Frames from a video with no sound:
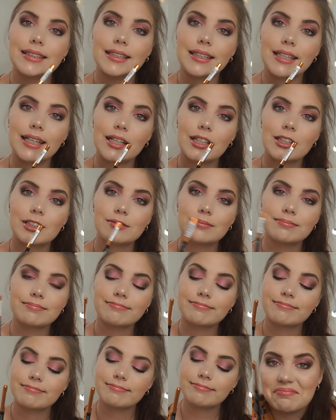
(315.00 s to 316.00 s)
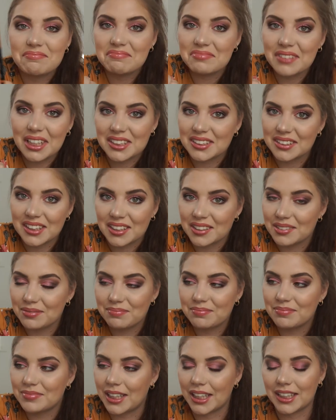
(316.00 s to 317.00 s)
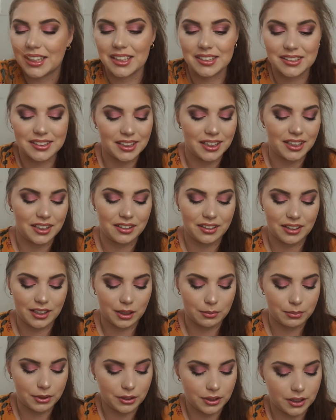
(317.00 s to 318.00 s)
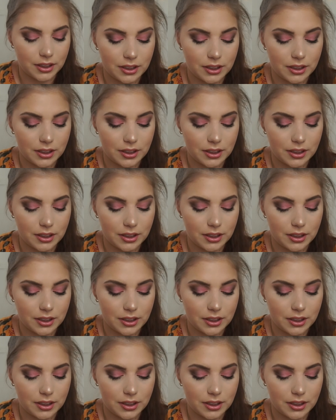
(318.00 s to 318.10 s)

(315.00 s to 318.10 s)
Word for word: yeah, that's that. I can't say anything about